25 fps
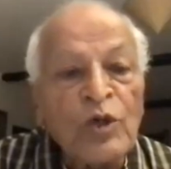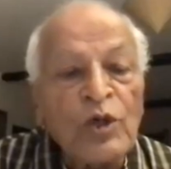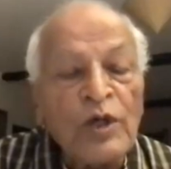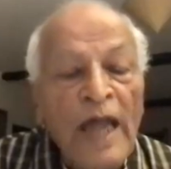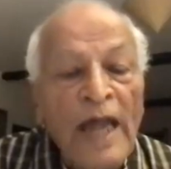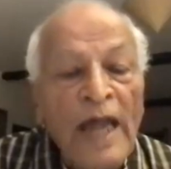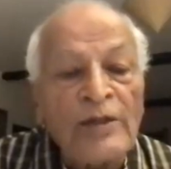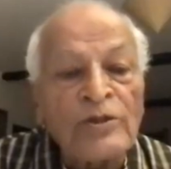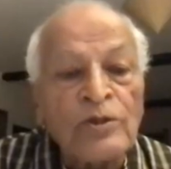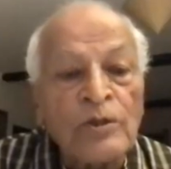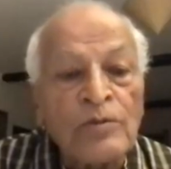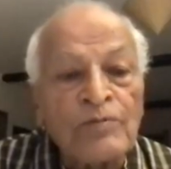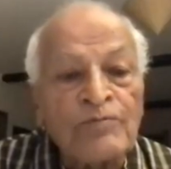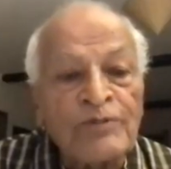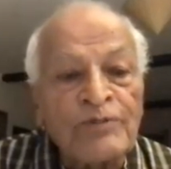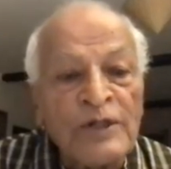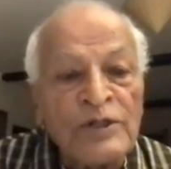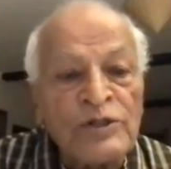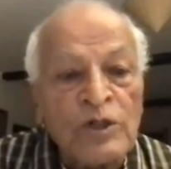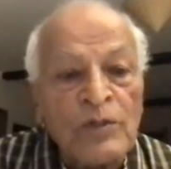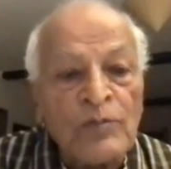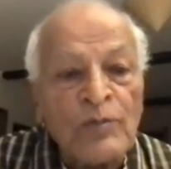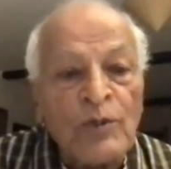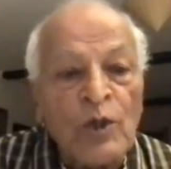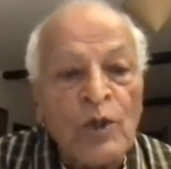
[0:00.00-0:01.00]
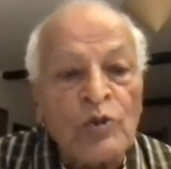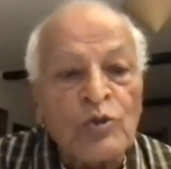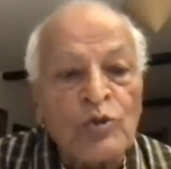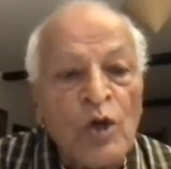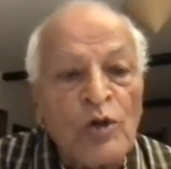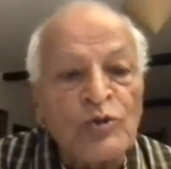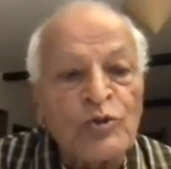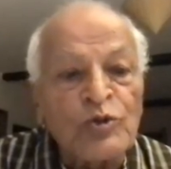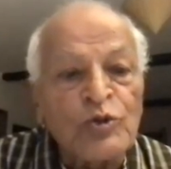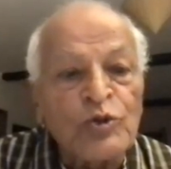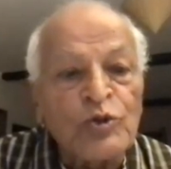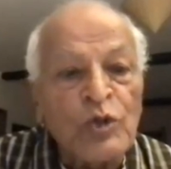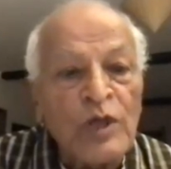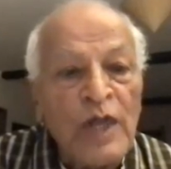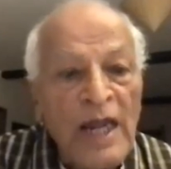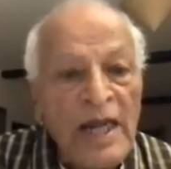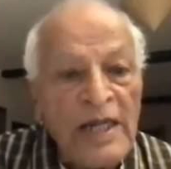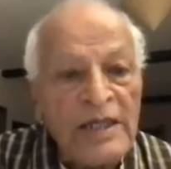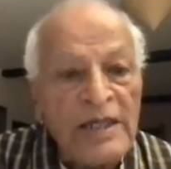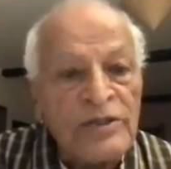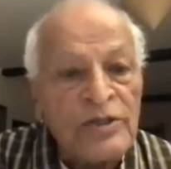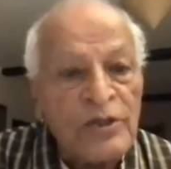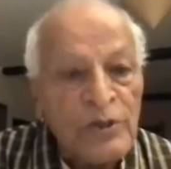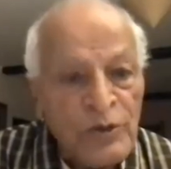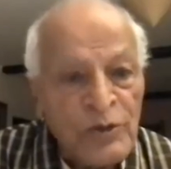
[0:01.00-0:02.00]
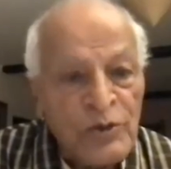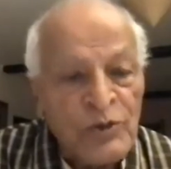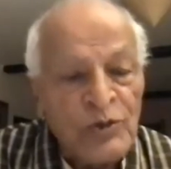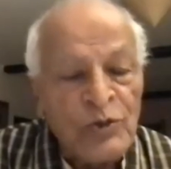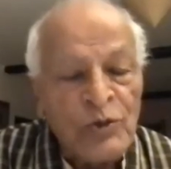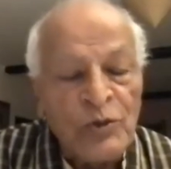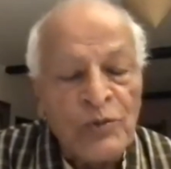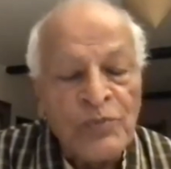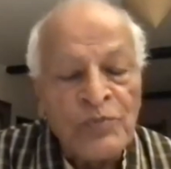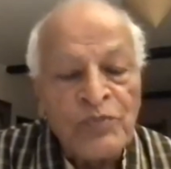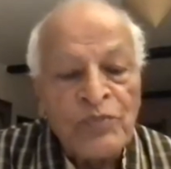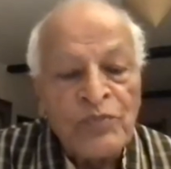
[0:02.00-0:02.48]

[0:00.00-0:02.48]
like to first of all congratulate you.